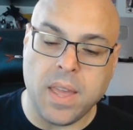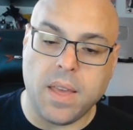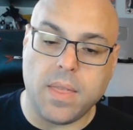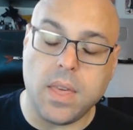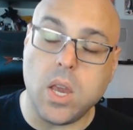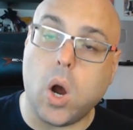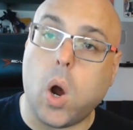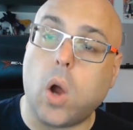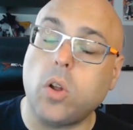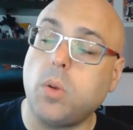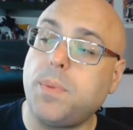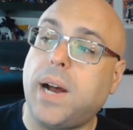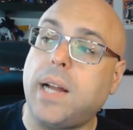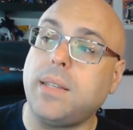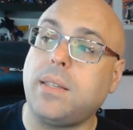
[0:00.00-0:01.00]
The
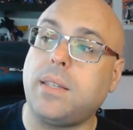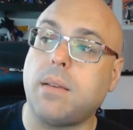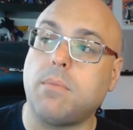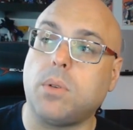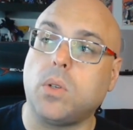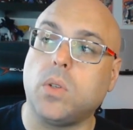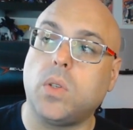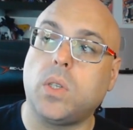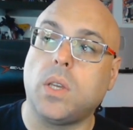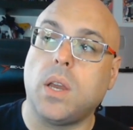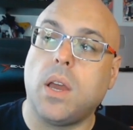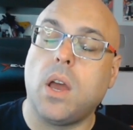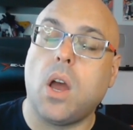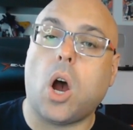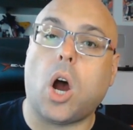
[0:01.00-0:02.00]
Autobot symbols
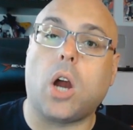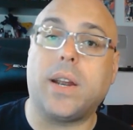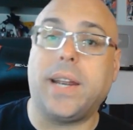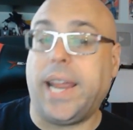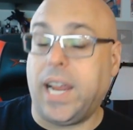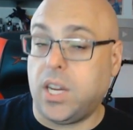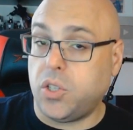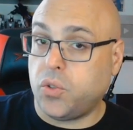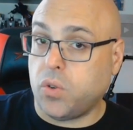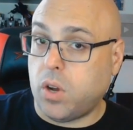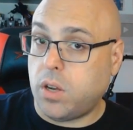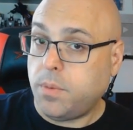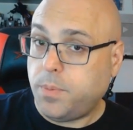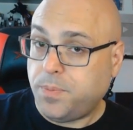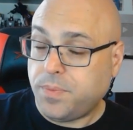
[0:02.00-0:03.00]
are
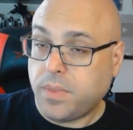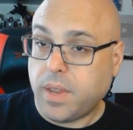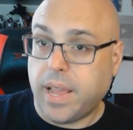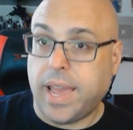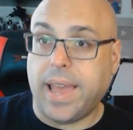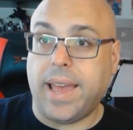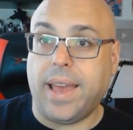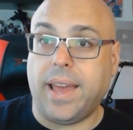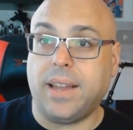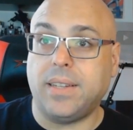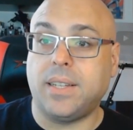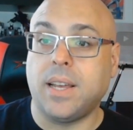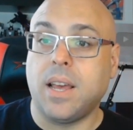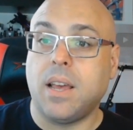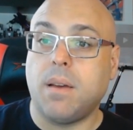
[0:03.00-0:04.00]
hand-drawn,
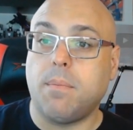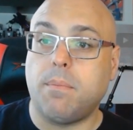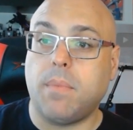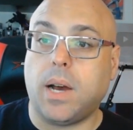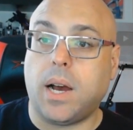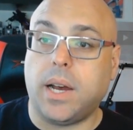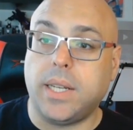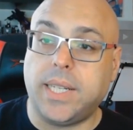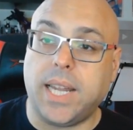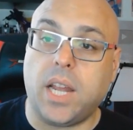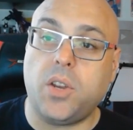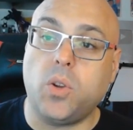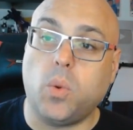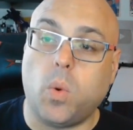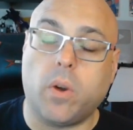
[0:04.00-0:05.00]
and
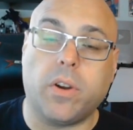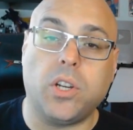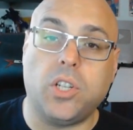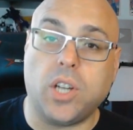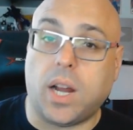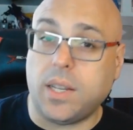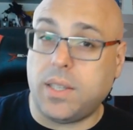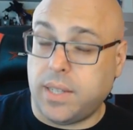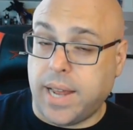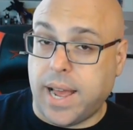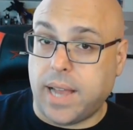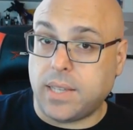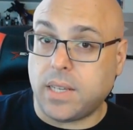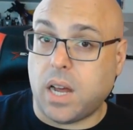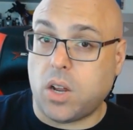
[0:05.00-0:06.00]
Daniel Warren Johnson
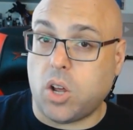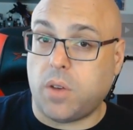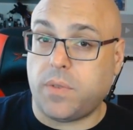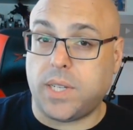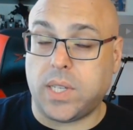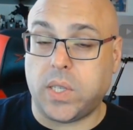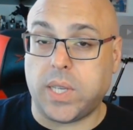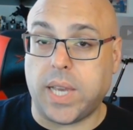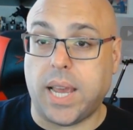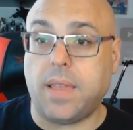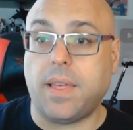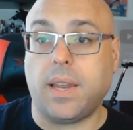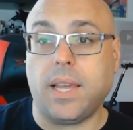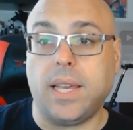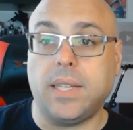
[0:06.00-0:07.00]
has gone off to say
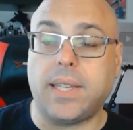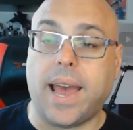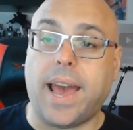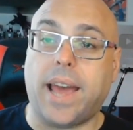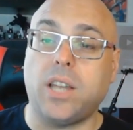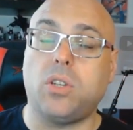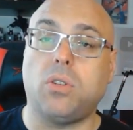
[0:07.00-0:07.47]
that he's had